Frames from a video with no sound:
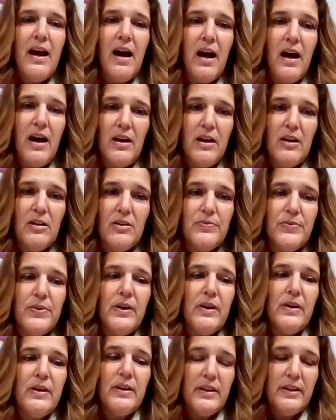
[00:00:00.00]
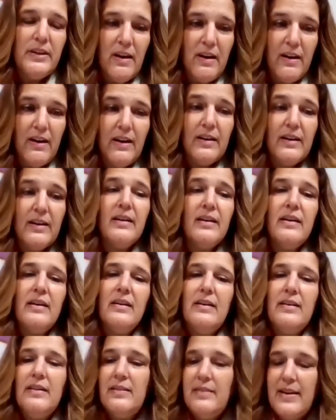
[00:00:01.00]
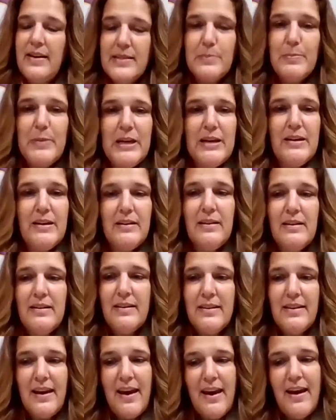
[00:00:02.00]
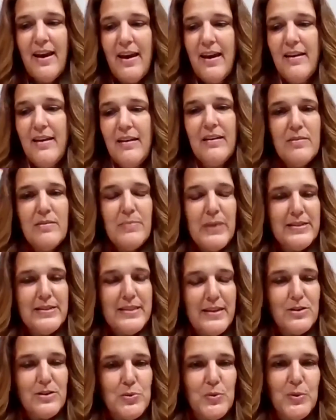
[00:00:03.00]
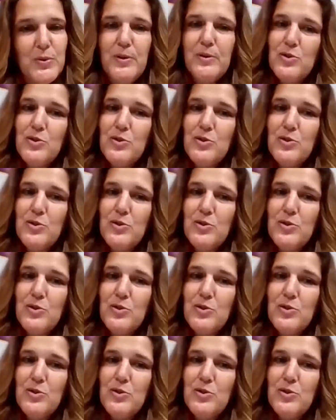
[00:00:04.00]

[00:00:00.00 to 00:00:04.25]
of young lesbian, gay, bisexual,